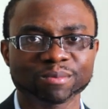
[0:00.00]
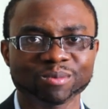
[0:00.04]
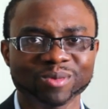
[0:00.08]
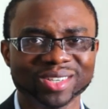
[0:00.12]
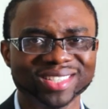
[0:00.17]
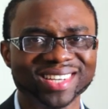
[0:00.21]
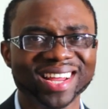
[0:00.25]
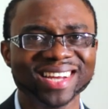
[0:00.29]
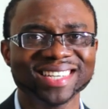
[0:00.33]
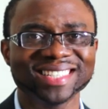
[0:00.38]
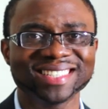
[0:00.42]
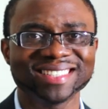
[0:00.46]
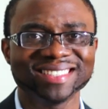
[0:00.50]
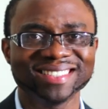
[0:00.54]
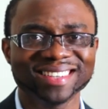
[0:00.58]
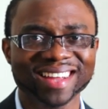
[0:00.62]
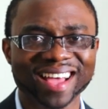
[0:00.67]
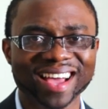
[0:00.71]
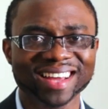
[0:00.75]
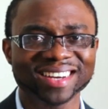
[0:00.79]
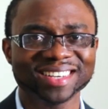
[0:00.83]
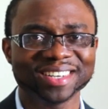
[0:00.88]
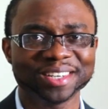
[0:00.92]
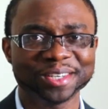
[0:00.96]
But that is
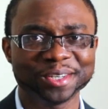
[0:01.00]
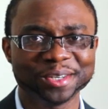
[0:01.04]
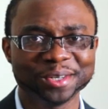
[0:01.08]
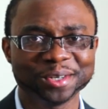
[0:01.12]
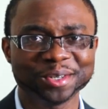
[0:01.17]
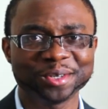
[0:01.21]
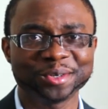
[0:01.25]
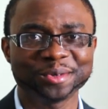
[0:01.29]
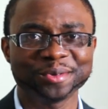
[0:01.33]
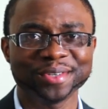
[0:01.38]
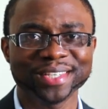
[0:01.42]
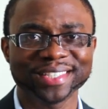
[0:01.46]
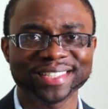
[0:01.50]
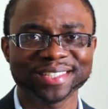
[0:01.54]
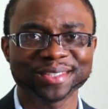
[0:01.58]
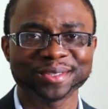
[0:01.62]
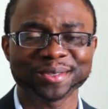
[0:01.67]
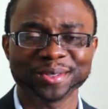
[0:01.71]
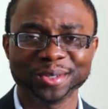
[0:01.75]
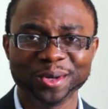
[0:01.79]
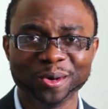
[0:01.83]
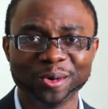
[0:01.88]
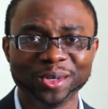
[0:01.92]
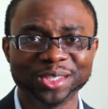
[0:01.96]
not a good reason
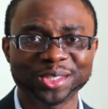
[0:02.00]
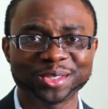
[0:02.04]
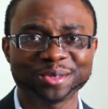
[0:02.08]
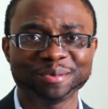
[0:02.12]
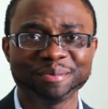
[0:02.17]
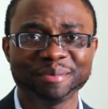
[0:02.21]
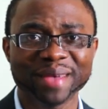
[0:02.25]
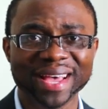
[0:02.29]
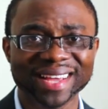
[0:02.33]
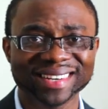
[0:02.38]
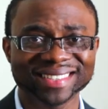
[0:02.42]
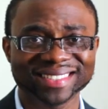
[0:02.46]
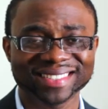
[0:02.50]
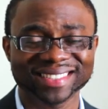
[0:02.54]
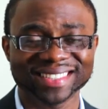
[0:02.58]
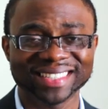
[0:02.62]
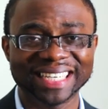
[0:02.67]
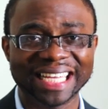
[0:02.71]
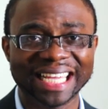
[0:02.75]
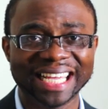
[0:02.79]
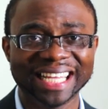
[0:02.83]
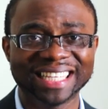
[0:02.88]
to go into medicine.